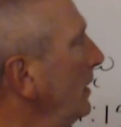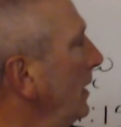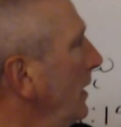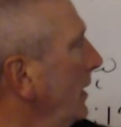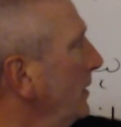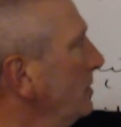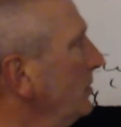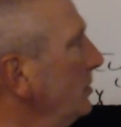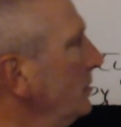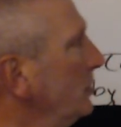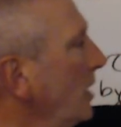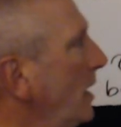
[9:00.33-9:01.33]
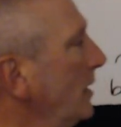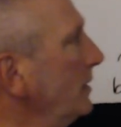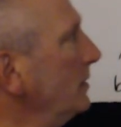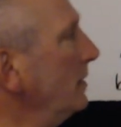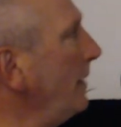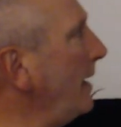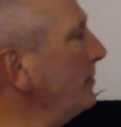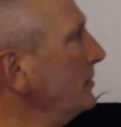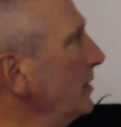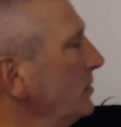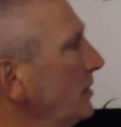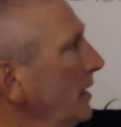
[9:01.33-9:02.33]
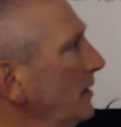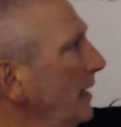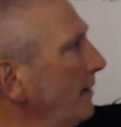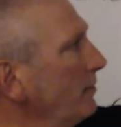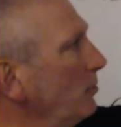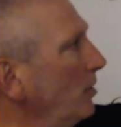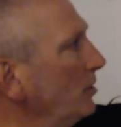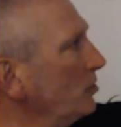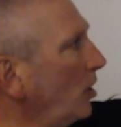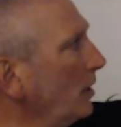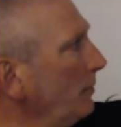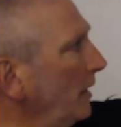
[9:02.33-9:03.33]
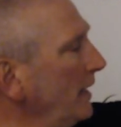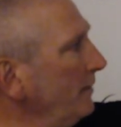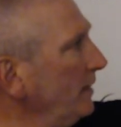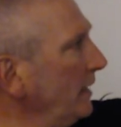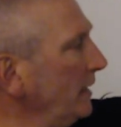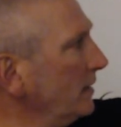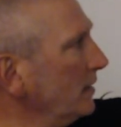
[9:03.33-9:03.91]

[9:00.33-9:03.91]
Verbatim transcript: Uh, John the Baptist had said, Everyone who's already believing into